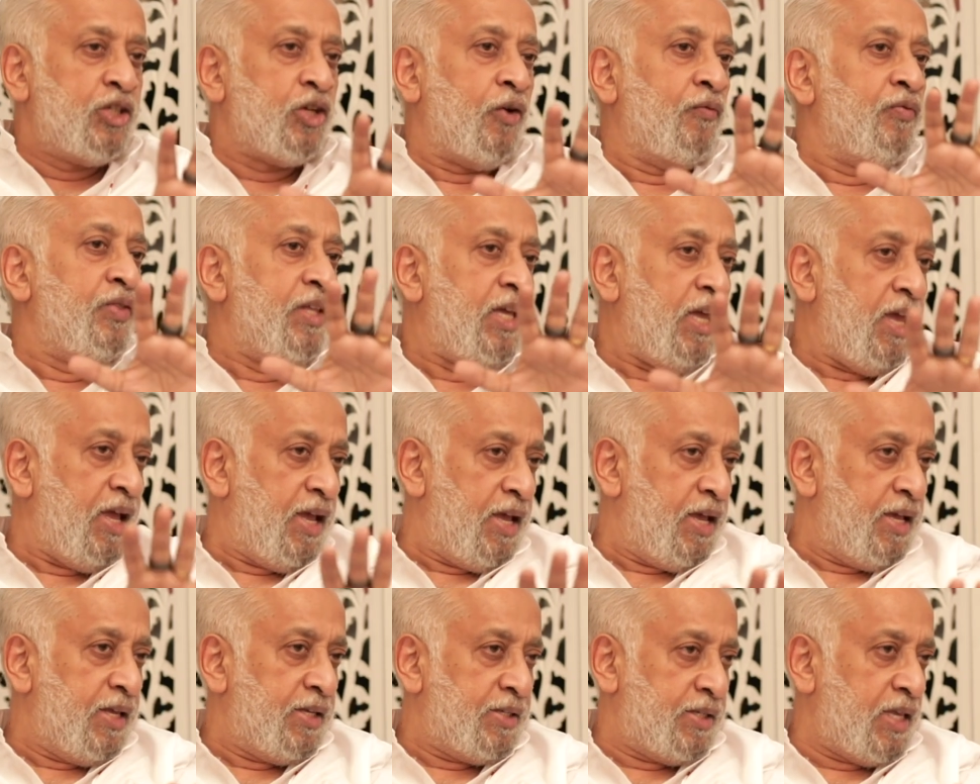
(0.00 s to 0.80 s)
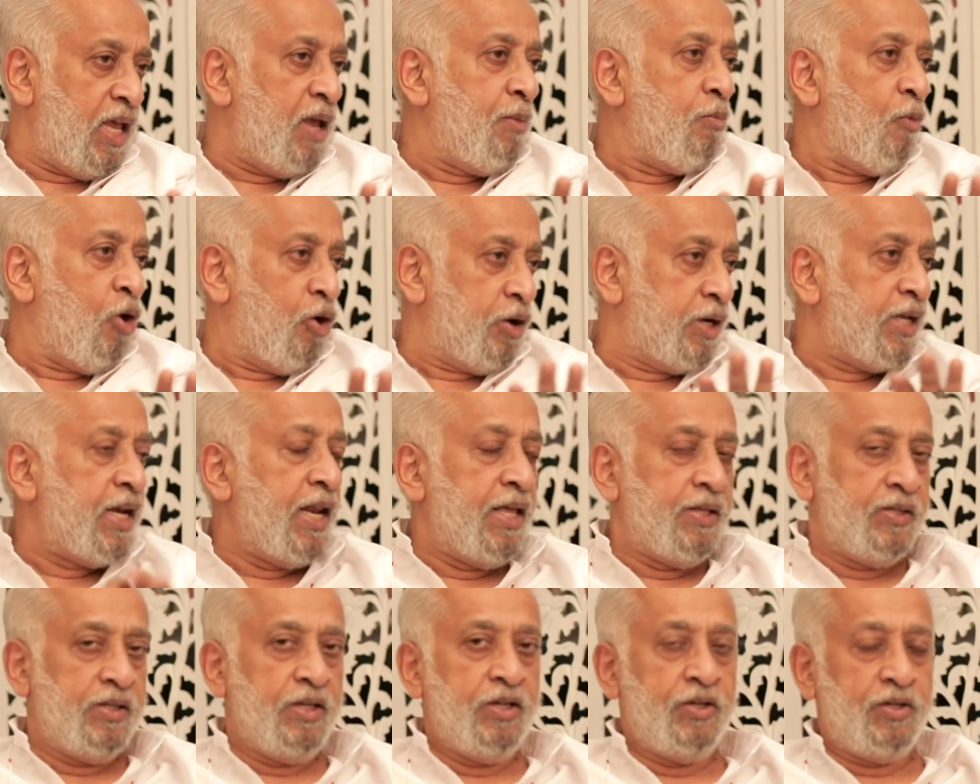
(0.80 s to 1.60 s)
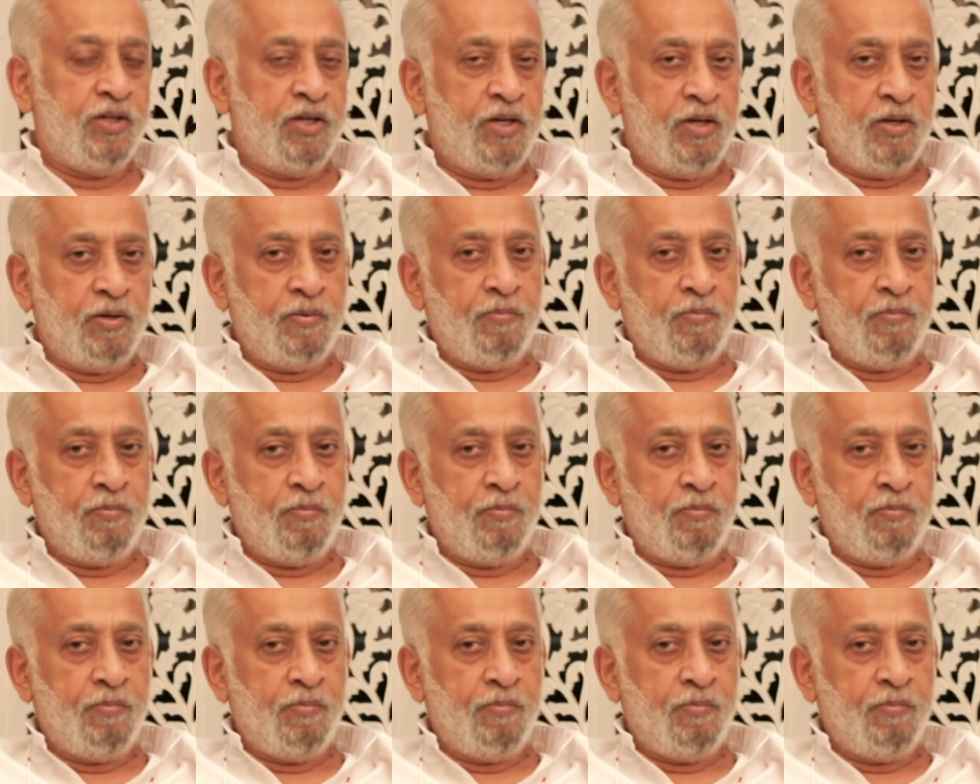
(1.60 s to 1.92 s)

of the same organization.